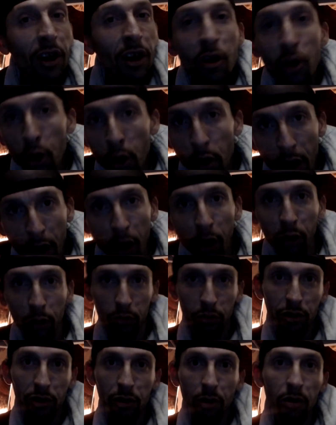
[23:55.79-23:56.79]
Who
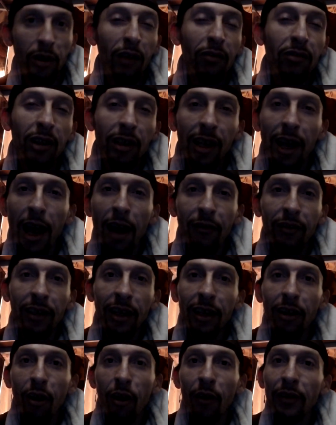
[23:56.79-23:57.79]
knows? So you have to
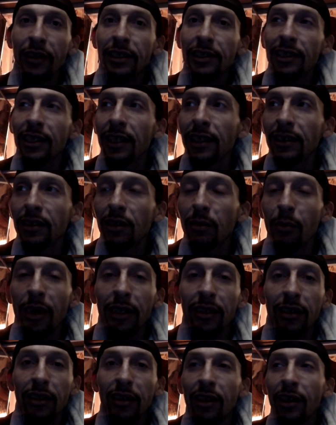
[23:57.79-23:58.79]
navigate all these things to
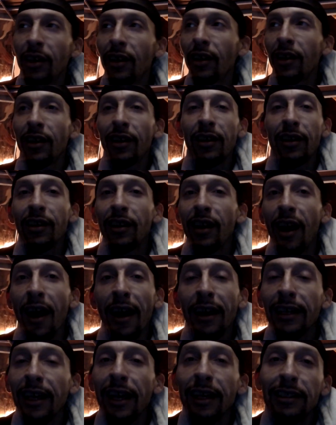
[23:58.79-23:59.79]
make. And
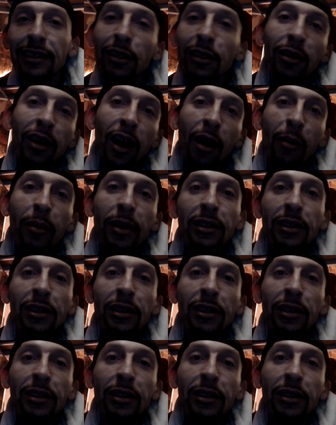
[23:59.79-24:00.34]
I can't tell you how many.